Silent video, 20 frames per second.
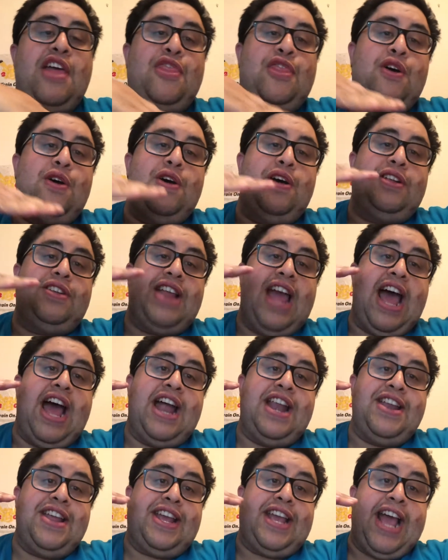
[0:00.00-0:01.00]

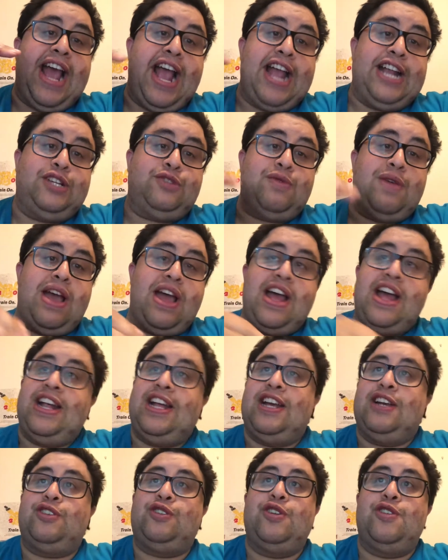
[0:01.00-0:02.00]
thought Nick Cage
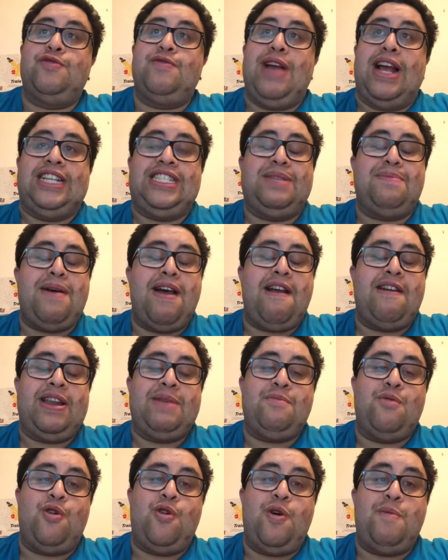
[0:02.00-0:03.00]
couldn't raise the bar
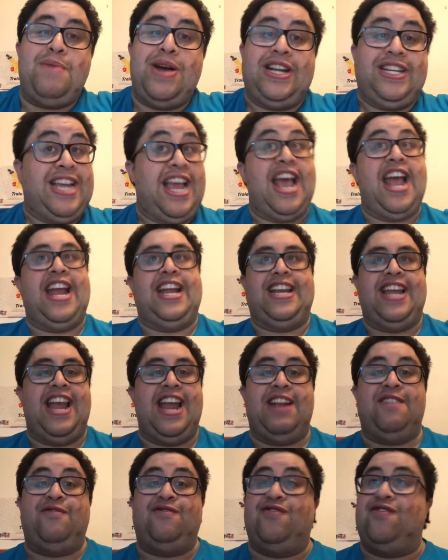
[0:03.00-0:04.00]
anymore, but yeah, he
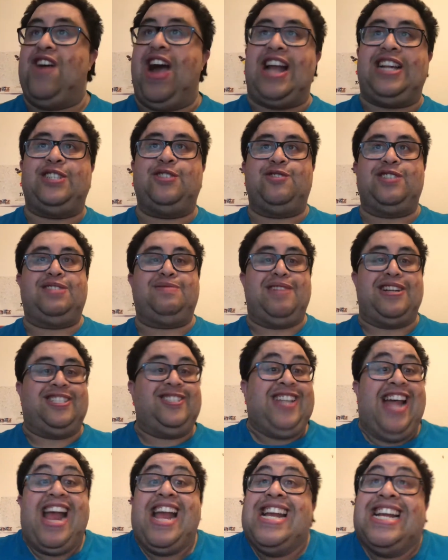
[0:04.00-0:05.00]
did. Facial
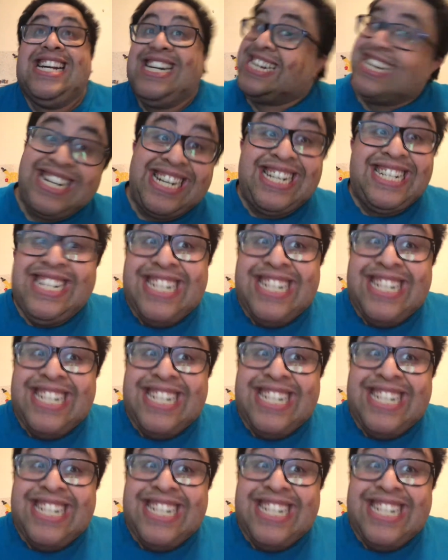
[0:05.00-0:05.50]
expression.